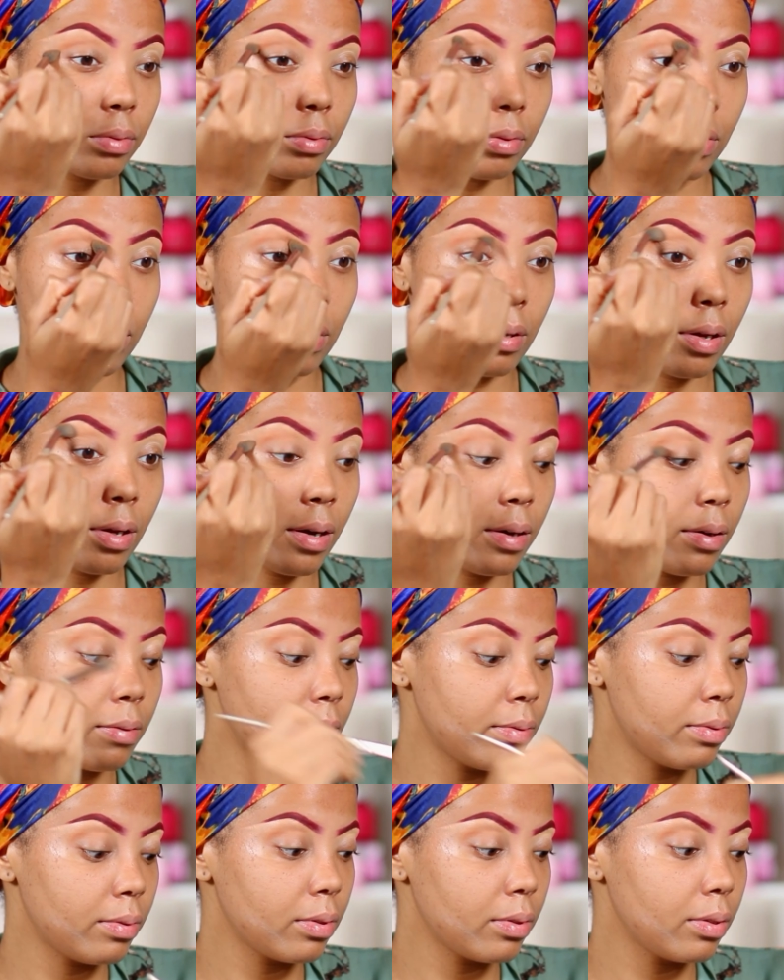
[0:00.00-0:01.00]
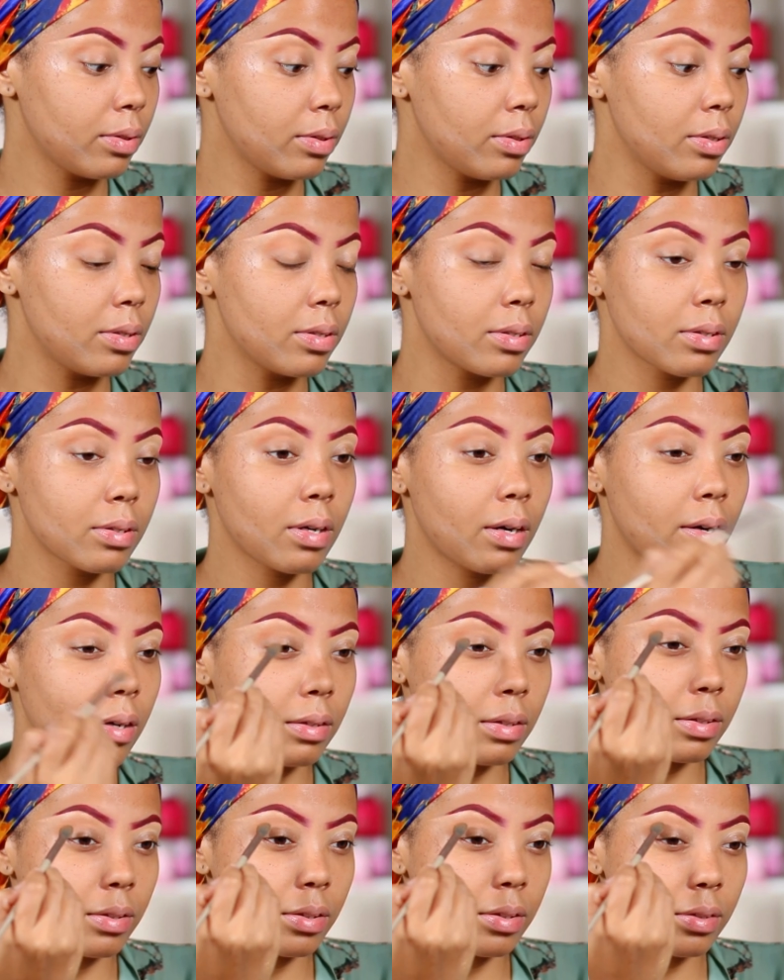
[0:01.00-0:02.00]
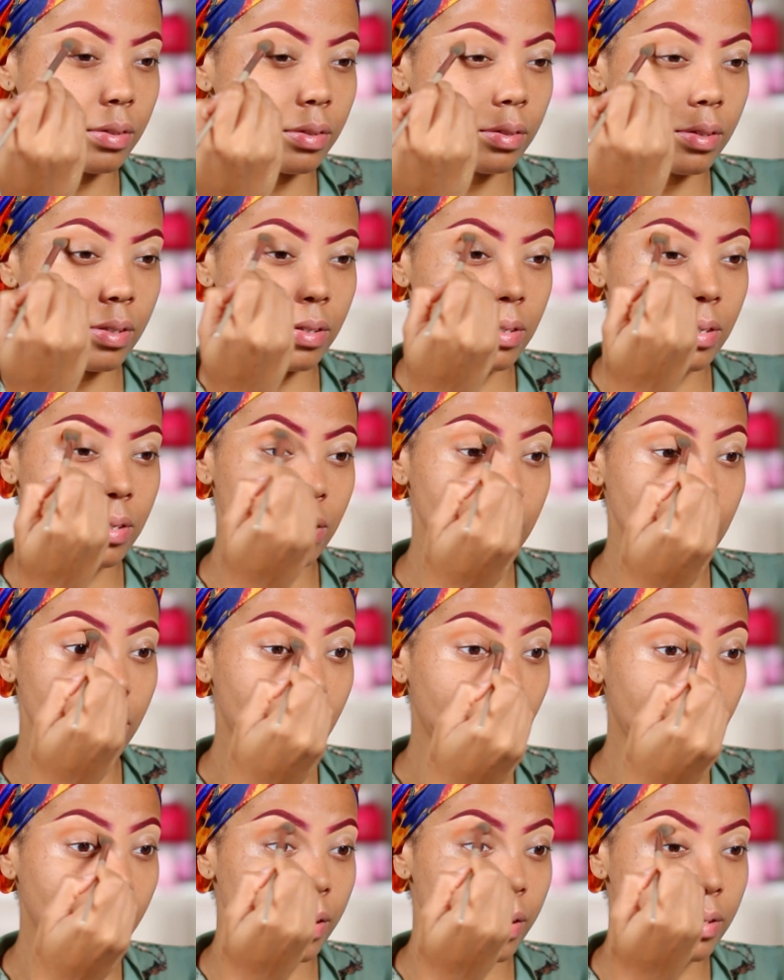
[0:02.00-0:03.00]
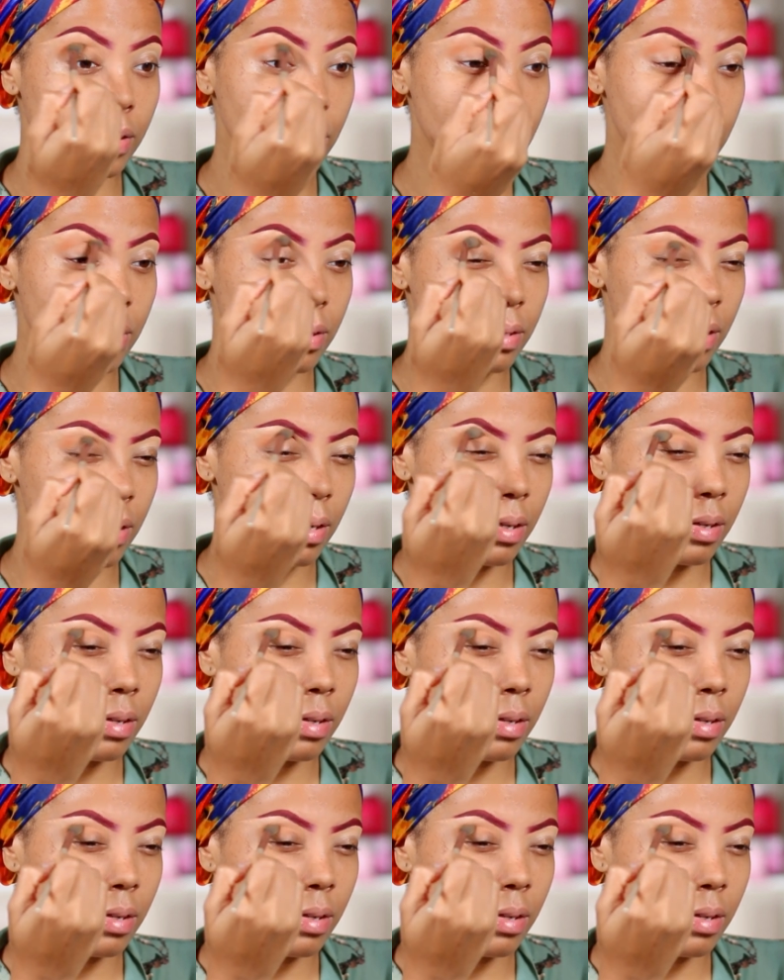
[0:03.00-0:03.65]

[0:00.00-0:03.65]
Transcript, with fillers: Love this color. It's a nice,